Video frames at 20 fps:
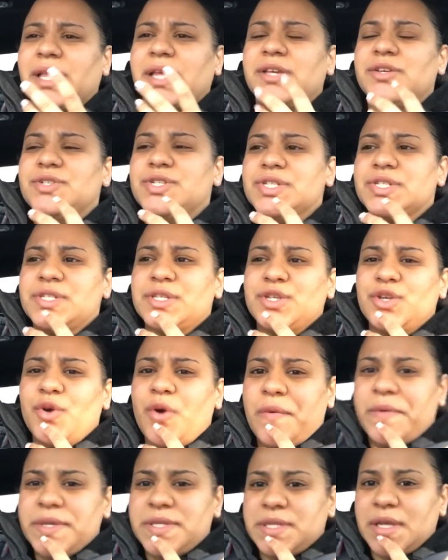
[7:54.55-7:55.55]
Like you just you
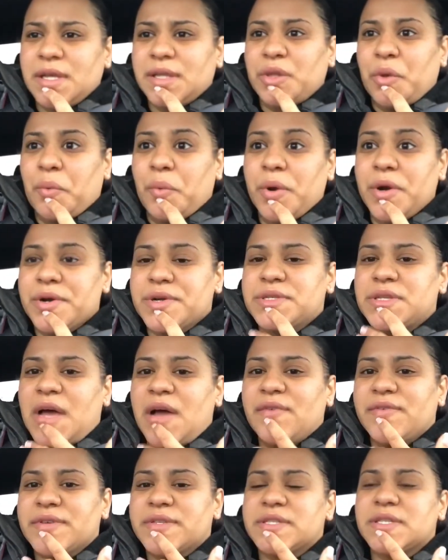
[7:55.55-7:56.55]
always think the worst,
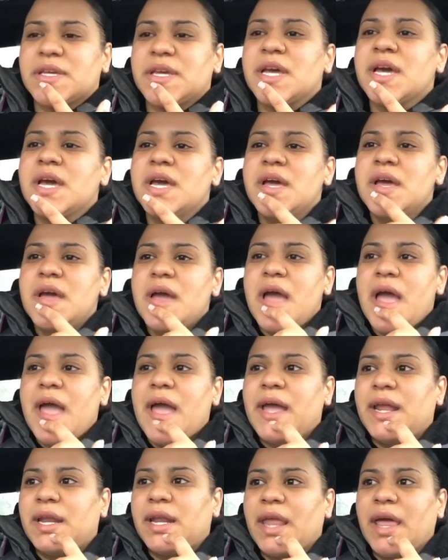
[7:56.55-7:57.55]
obviously,
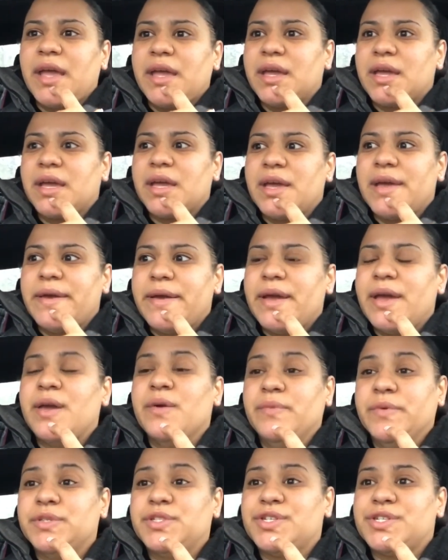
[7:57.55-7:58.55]
and like it,
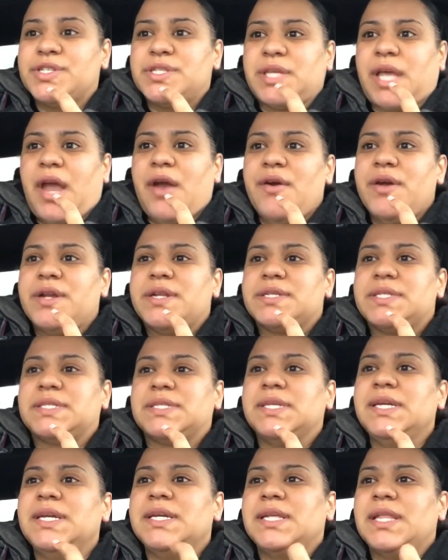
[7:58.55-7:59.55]
it was just scary to
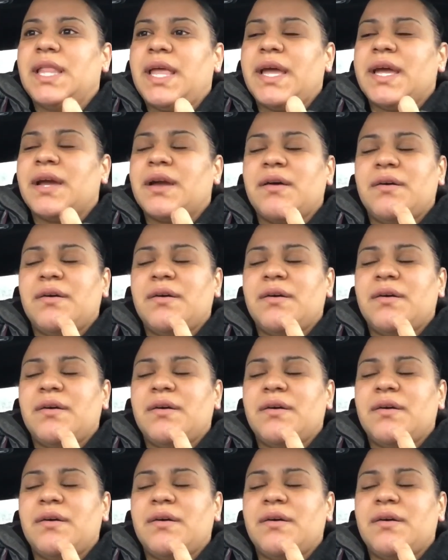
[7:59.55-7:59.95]
see. Like